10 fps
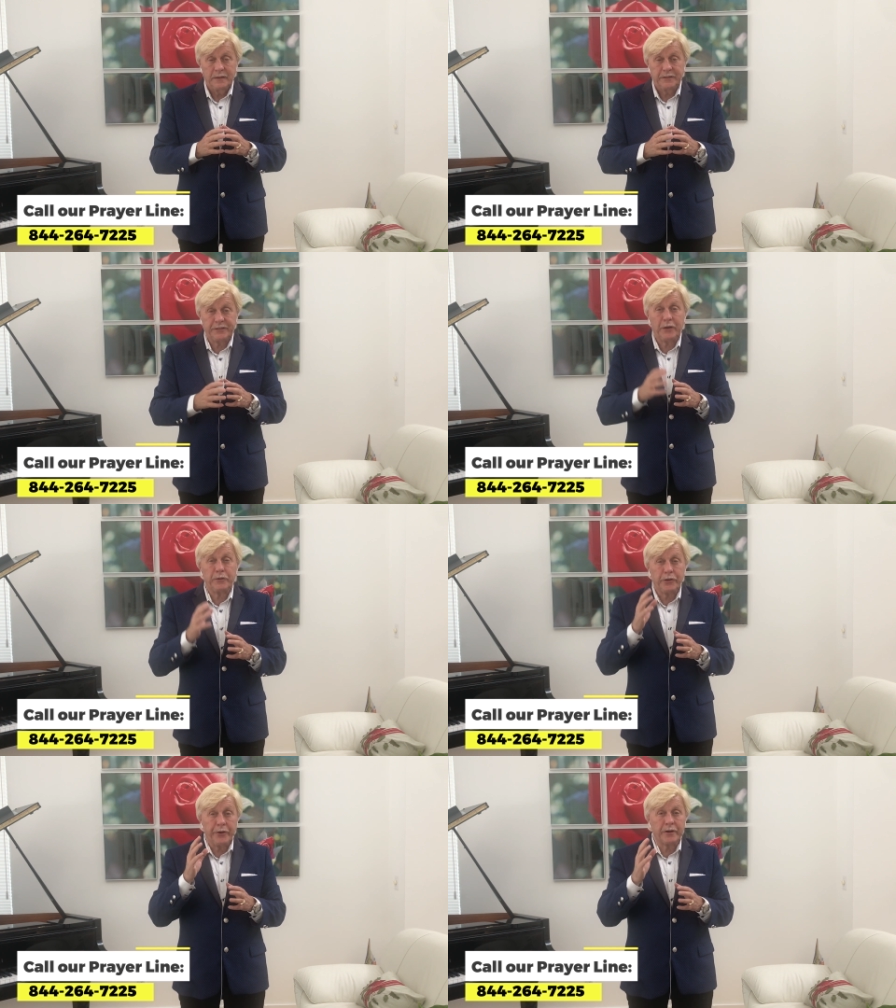See
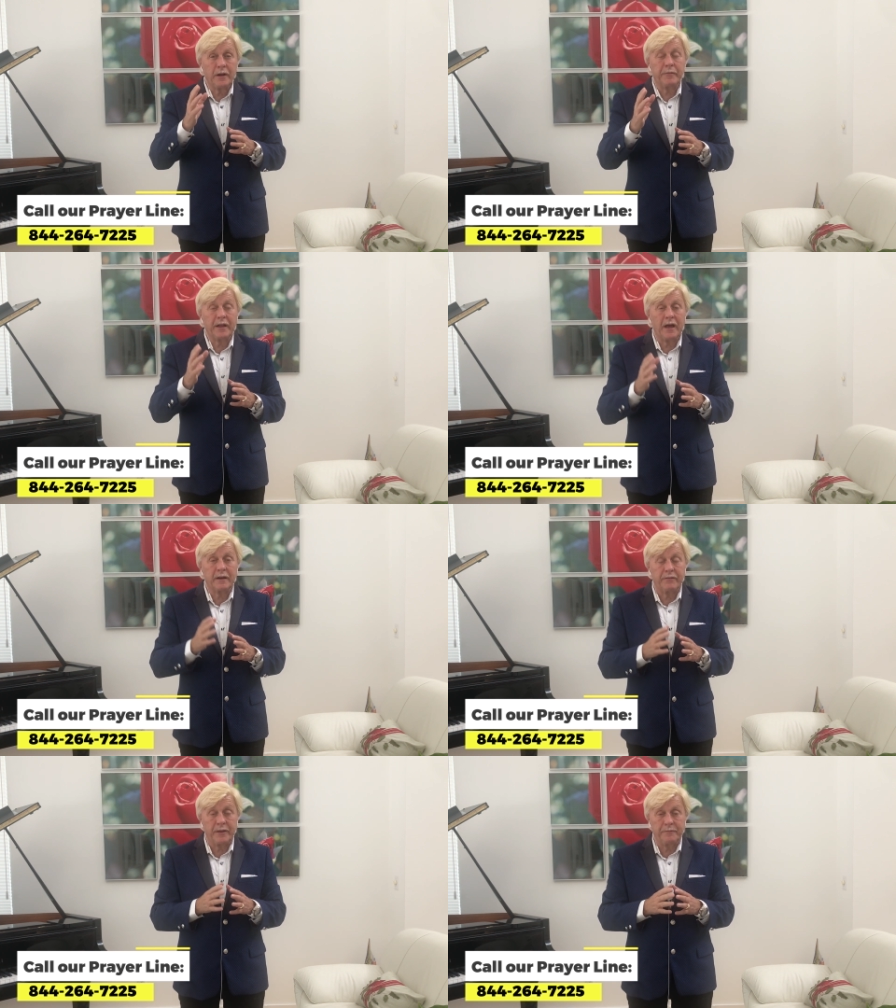what you hear coming out
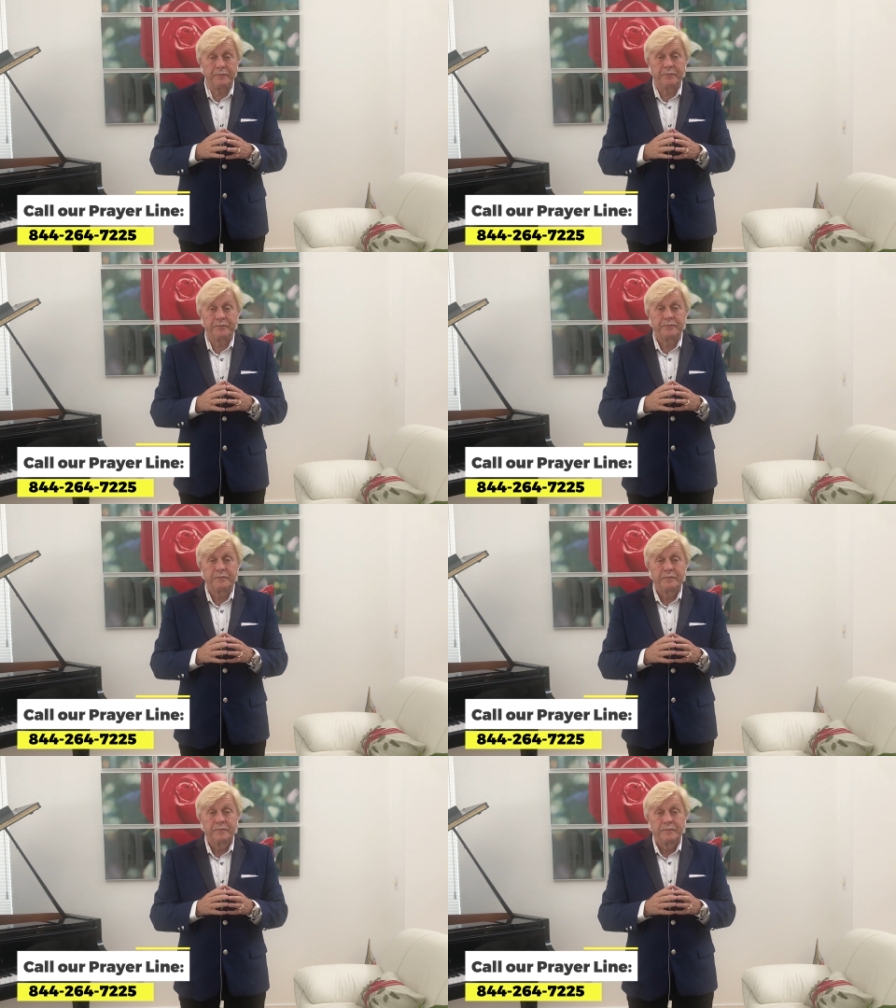of them.
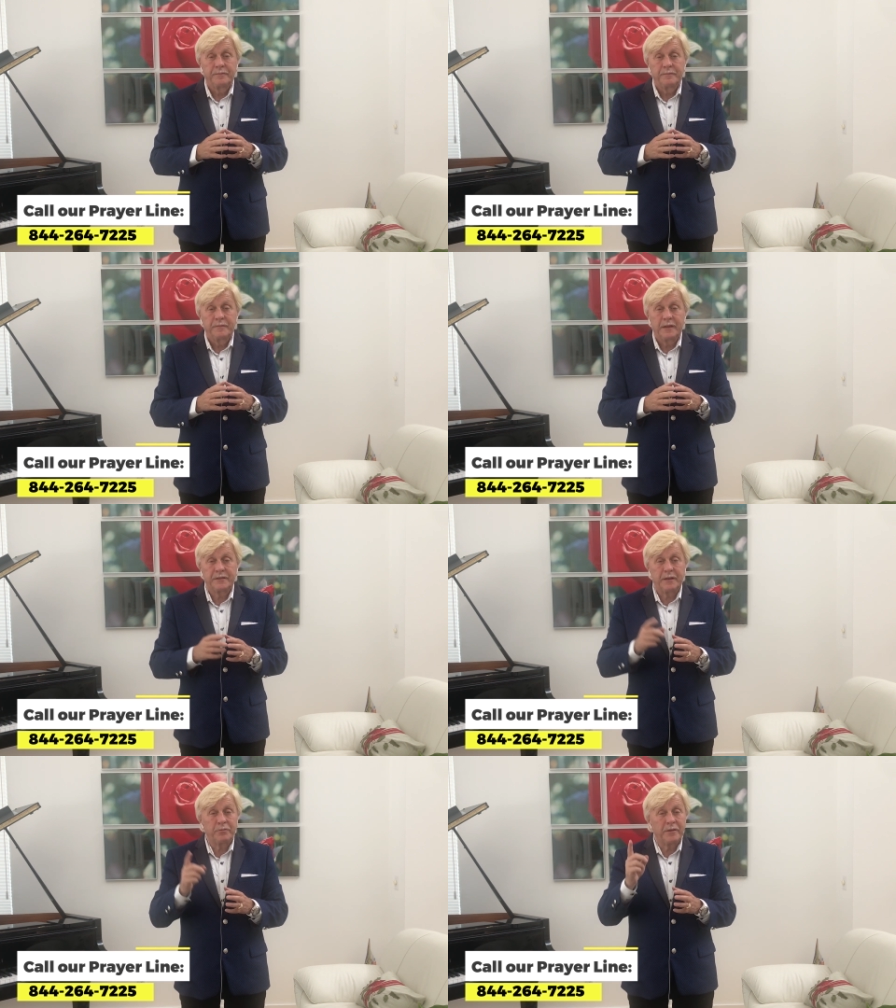And
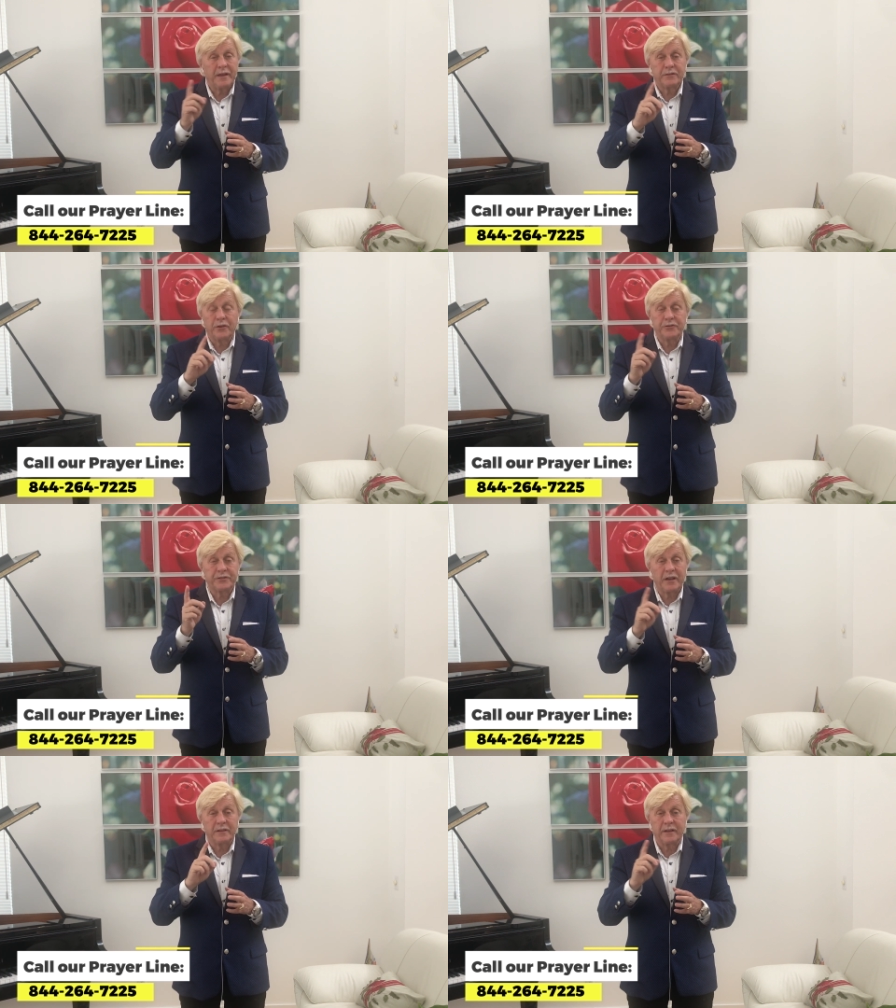say, boy, that don't
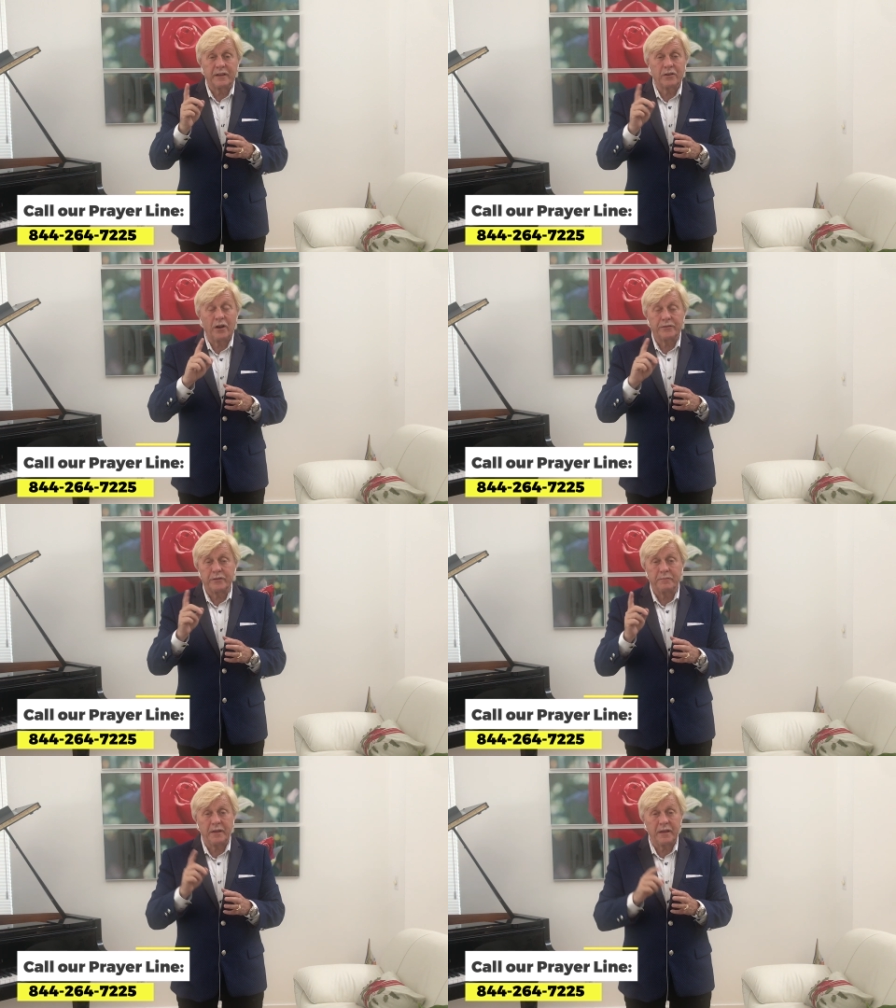sound like God
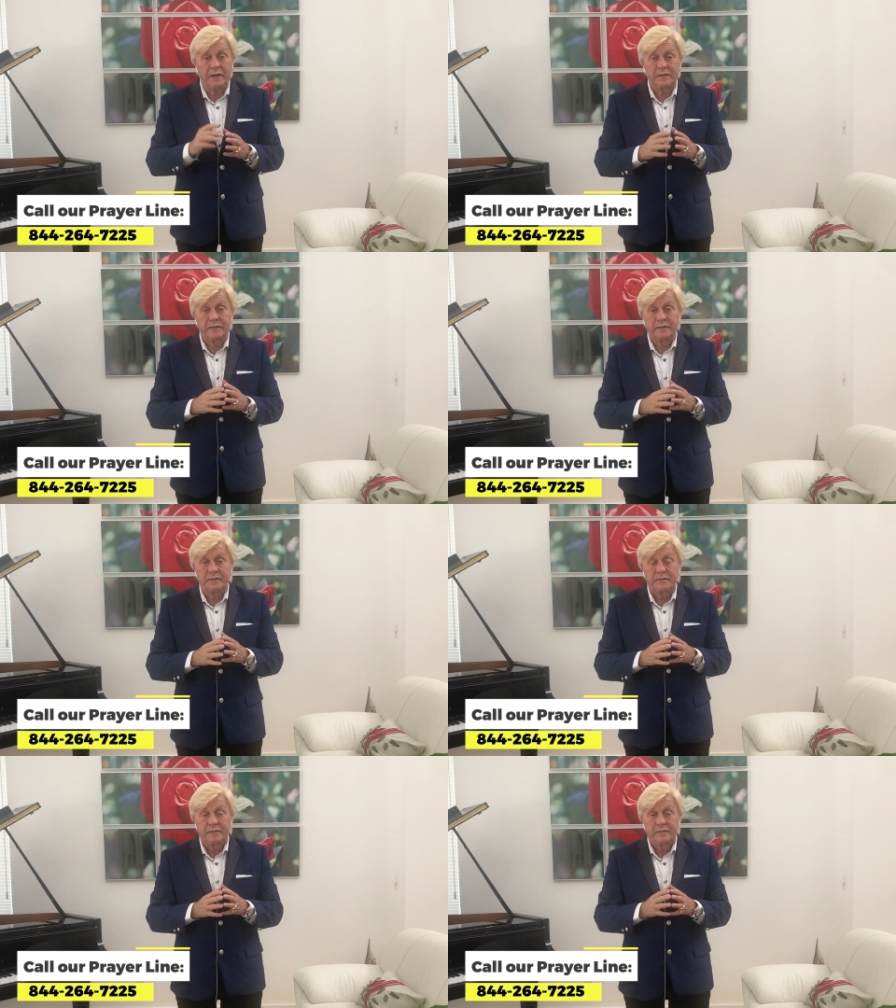to me.
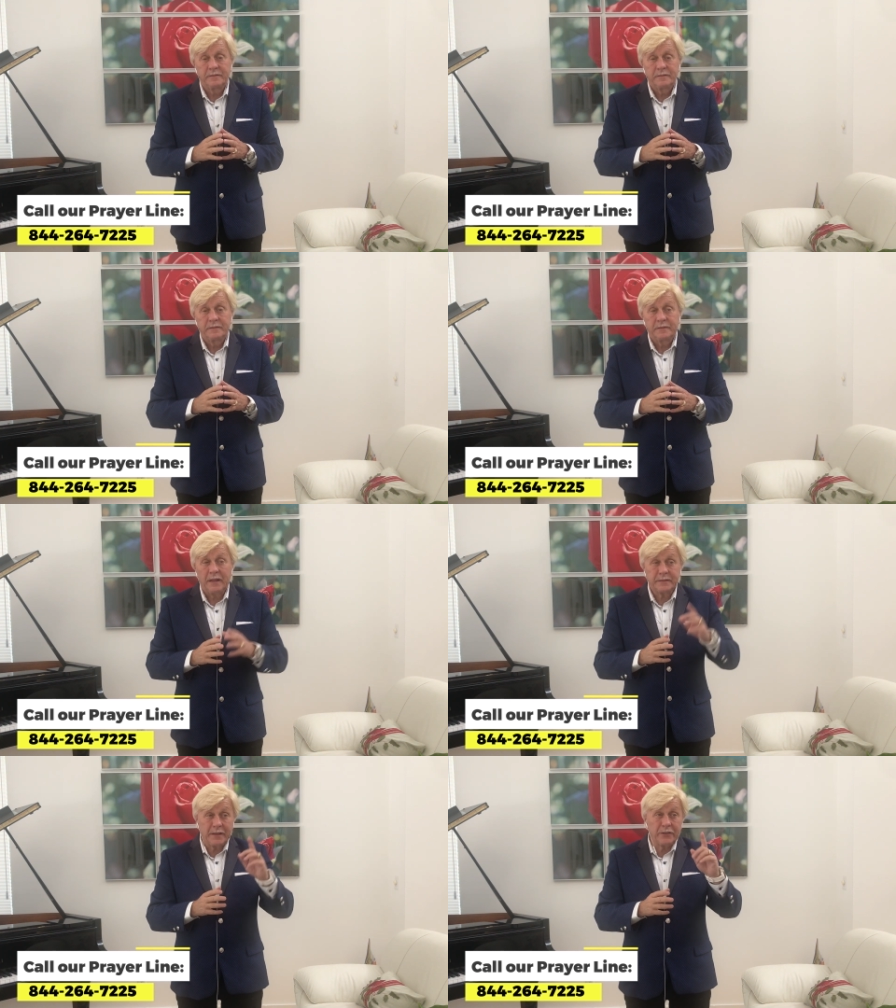
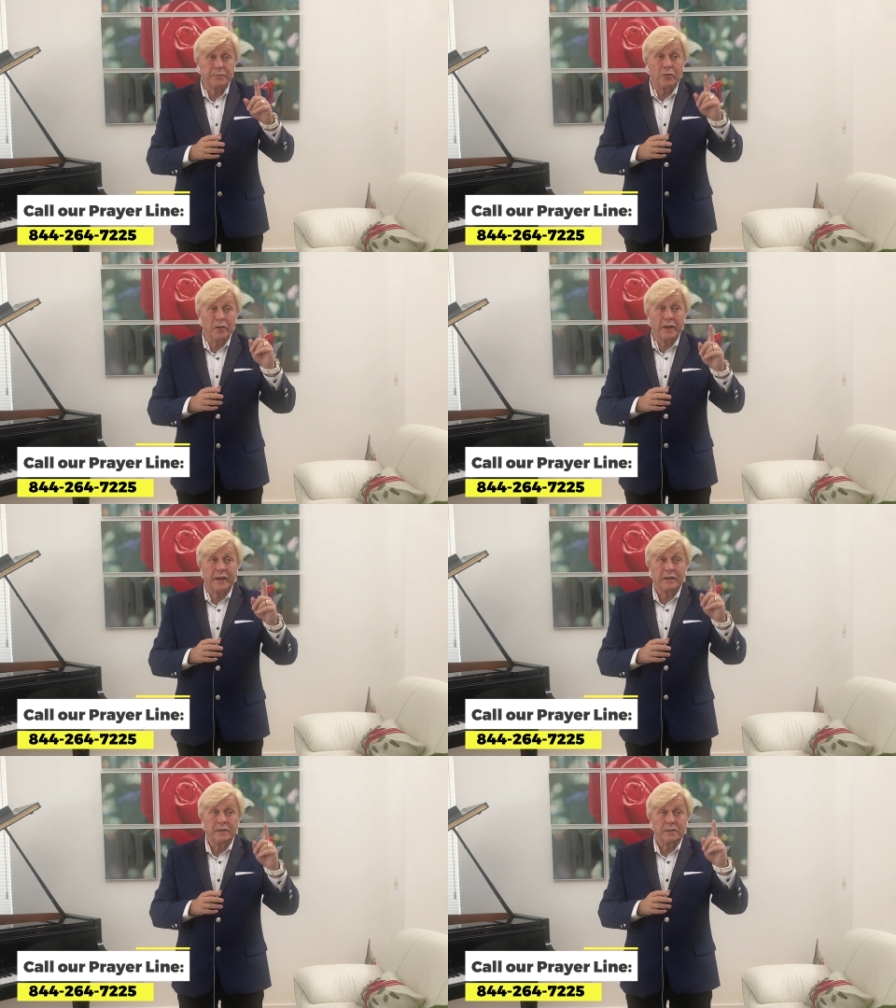That sounds more
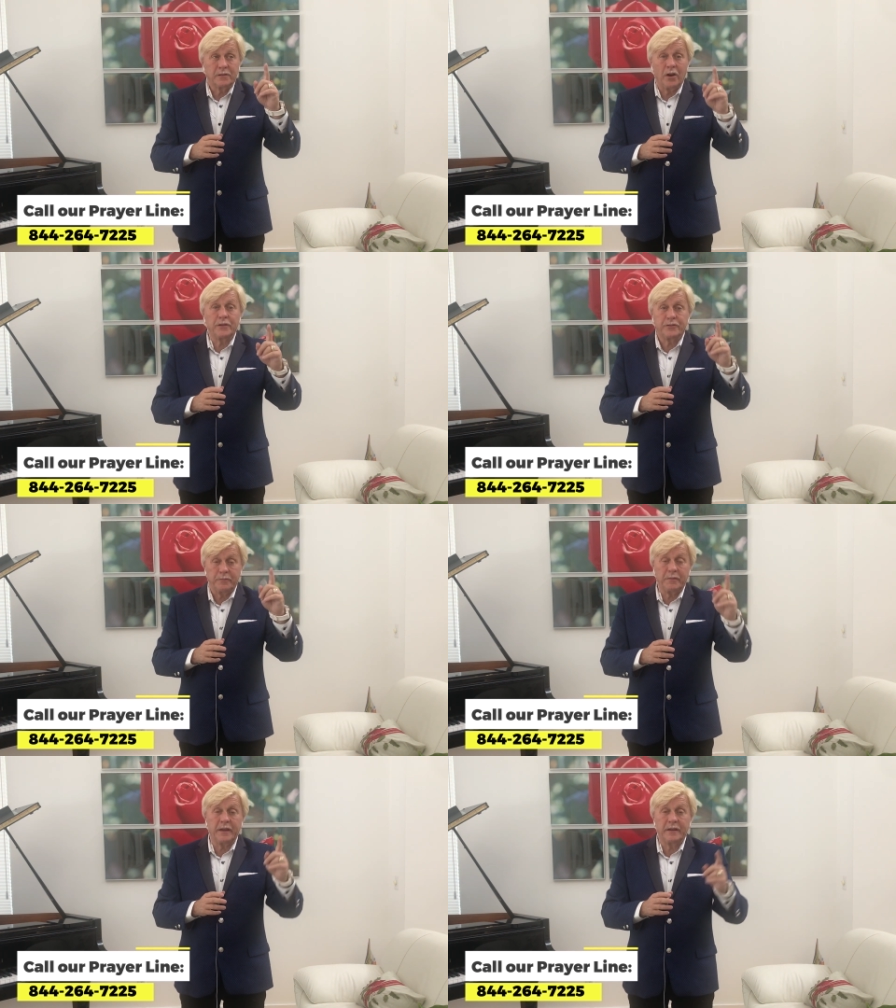like God to
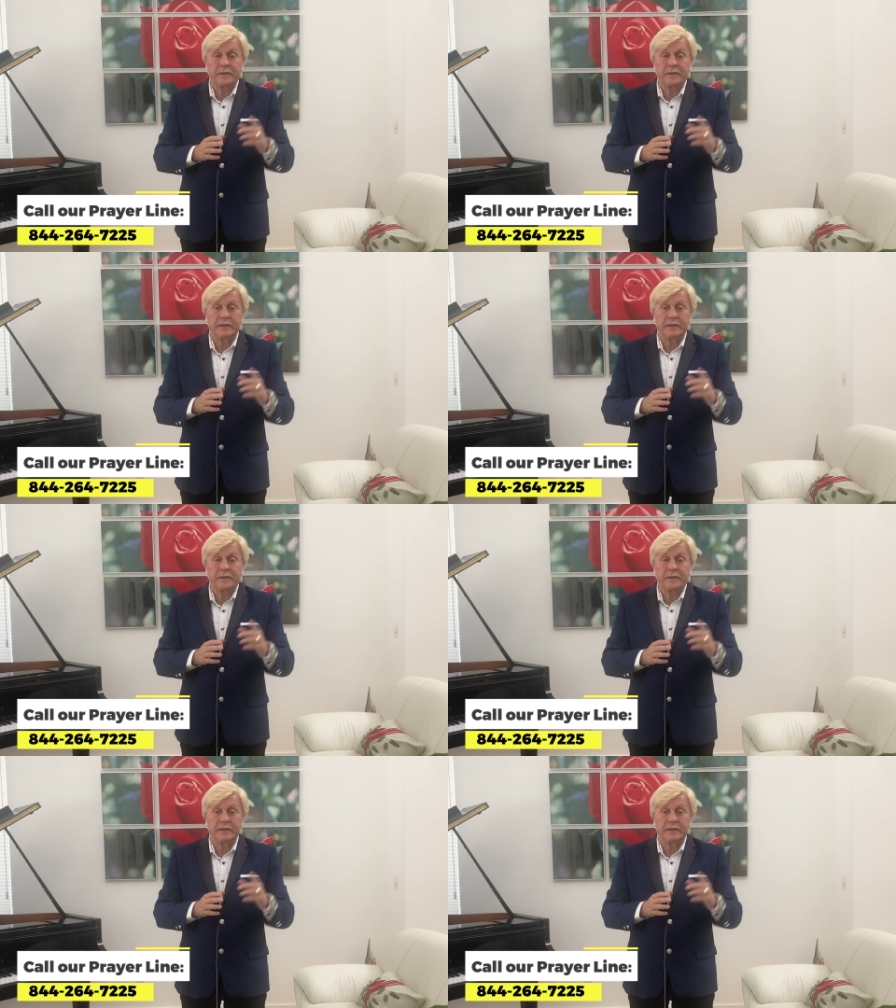me.